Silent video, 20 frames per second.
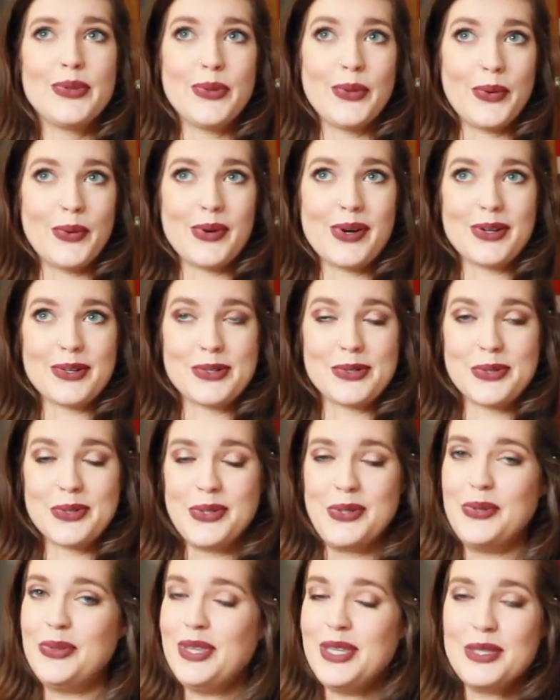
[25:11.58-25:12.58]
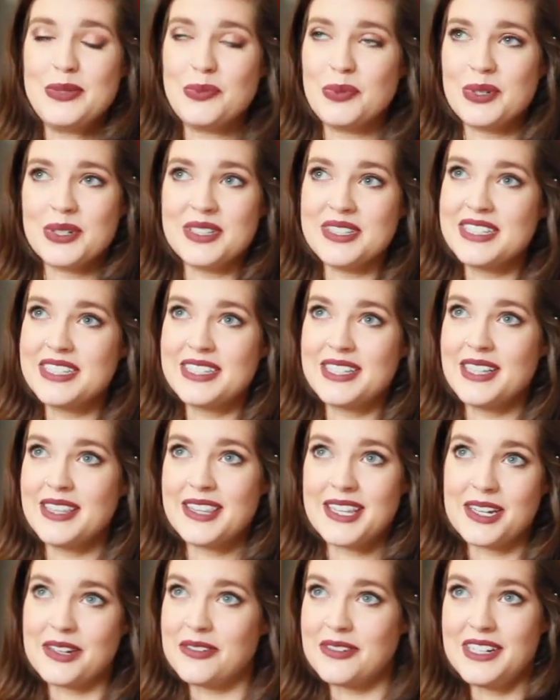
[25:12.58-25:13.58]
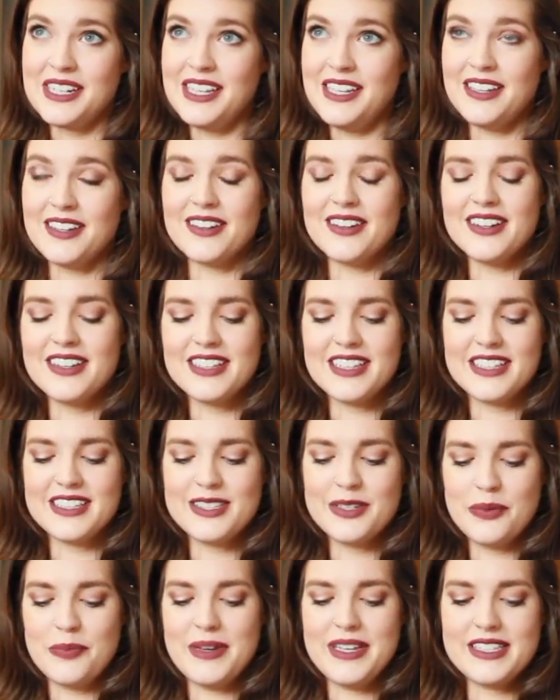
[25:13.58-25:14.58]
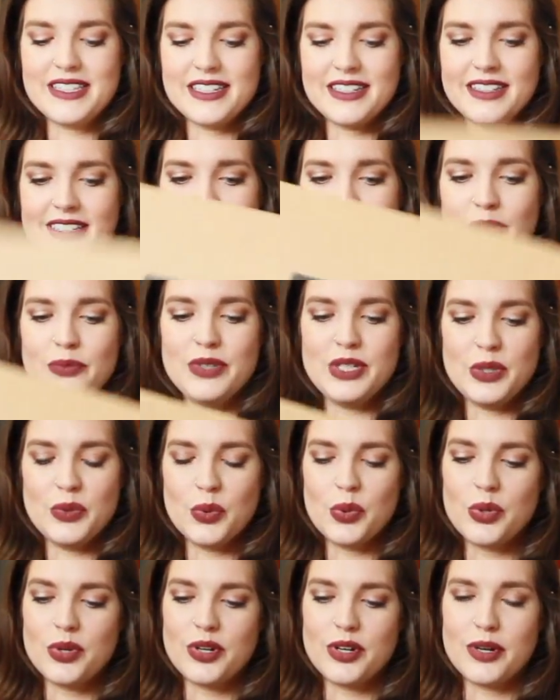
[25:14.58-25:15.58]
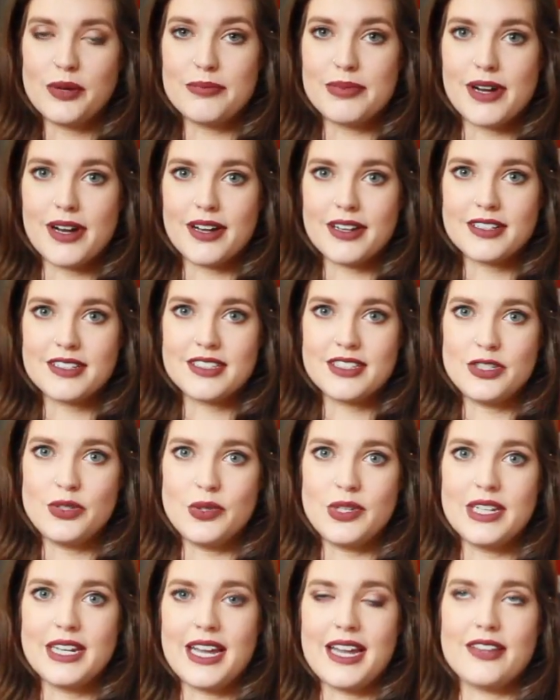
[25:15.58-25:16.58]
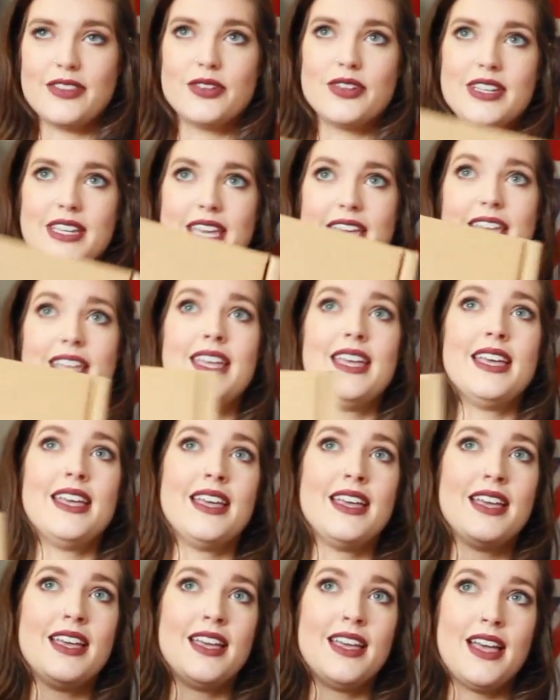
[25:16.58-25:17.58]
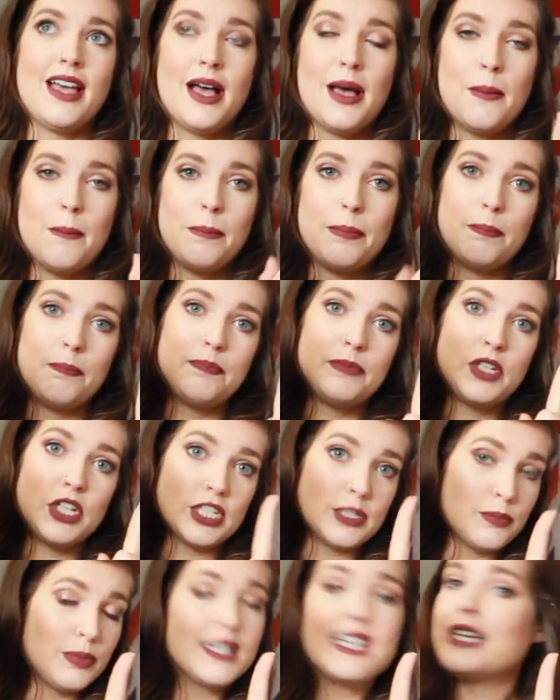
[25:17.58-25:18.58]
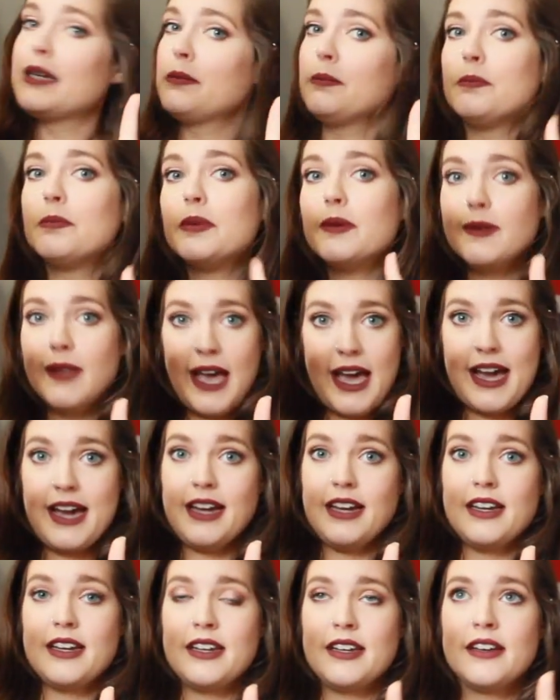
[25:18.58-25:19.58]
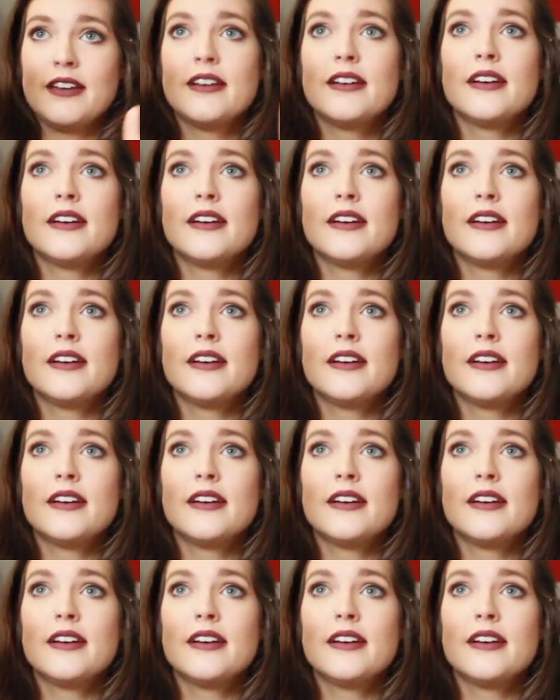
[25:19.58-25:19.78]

So I'll show you these ones that are in here. And so basically, when you order a box, you can either get just plain black